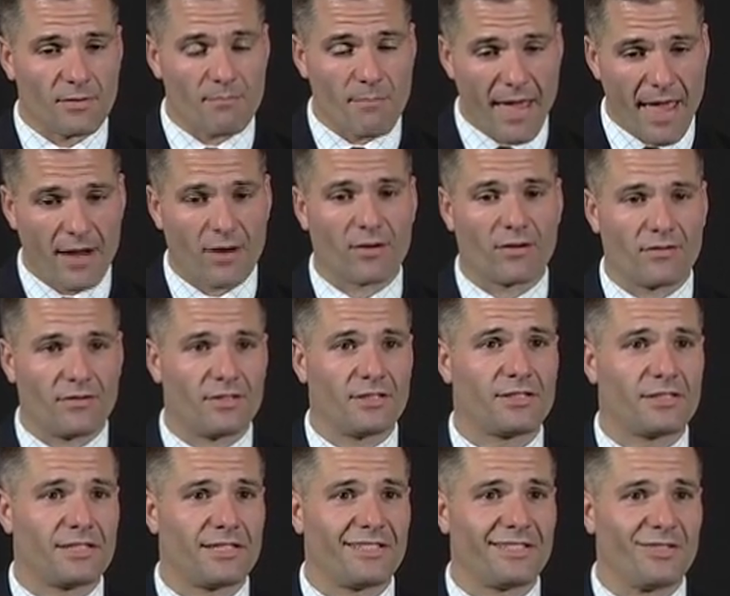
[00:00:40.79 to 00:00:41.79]
mayor of
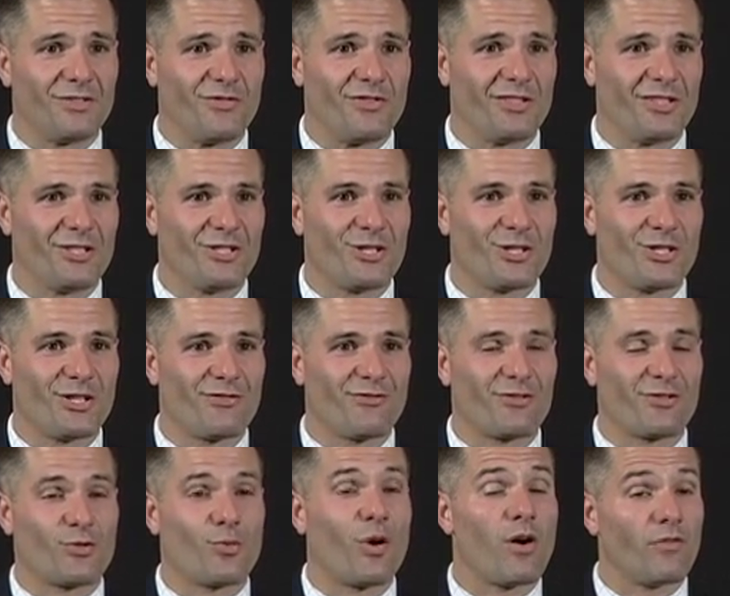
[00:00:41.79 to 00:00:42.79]
this little village
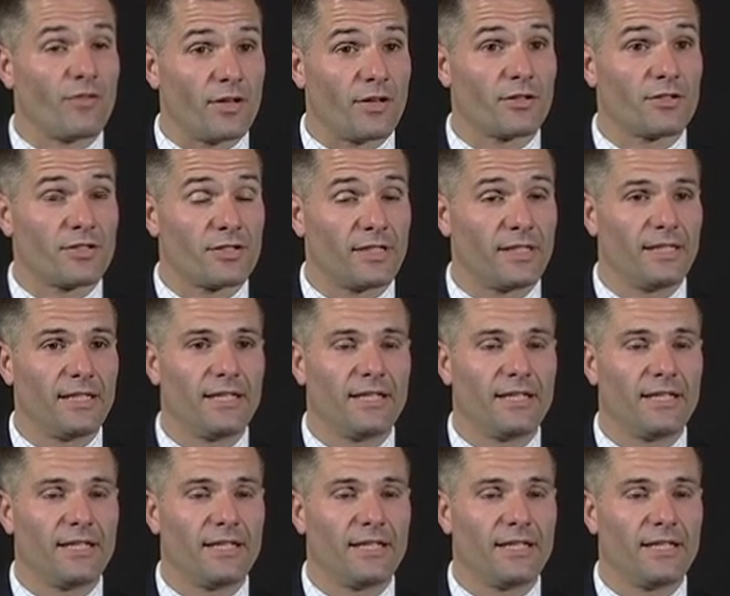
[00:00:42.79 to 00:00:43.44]
for 12 years.